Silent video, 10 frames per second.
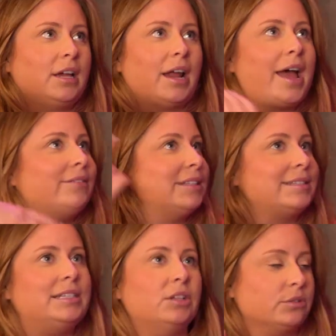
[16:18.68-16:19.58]
I haven't
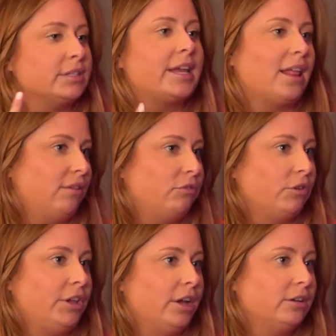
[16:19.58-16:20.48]
seen those in
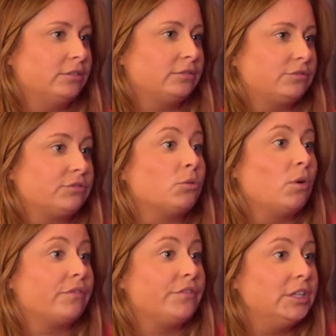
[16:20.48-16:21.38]
California for
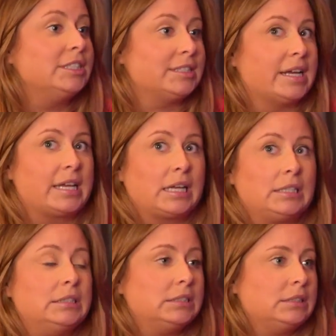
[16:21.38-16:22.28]
what feels like
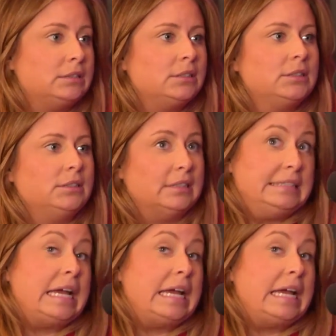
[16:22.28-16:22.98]
a